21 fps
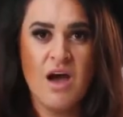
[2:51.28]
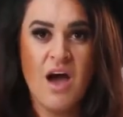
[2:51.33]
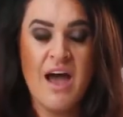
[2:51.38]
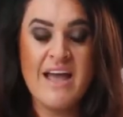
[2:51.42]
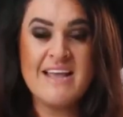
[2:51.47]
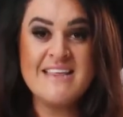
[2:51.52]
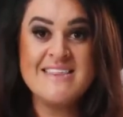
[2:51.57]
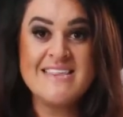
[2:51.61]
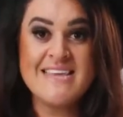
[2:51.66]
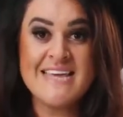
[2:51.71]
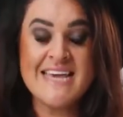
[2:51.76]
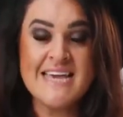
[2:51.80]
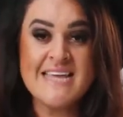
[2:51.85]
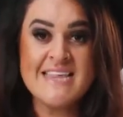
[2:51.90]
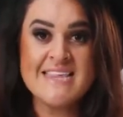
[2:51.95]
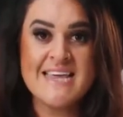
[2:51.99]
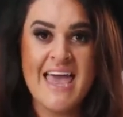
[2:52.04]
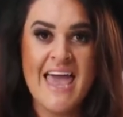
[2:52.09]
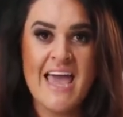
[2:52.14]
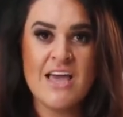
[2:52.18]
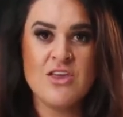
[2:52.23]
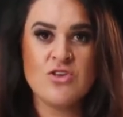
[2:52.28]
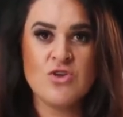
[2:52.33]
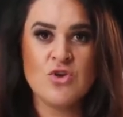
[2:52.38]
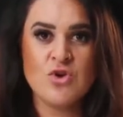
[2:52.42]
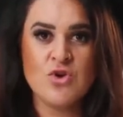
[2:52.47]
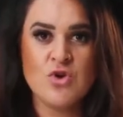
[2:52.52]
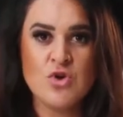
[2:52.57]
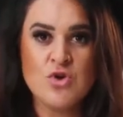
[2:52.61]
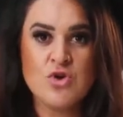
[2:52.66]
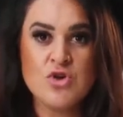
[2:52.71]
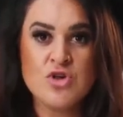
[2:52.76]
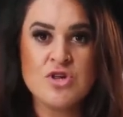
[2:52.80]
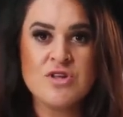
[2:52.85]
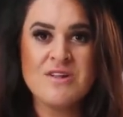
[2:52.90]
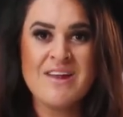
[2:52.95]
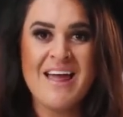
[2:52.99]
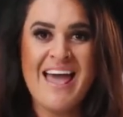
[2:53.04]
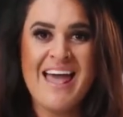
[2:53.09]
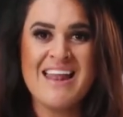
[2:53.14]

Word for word: idea to execution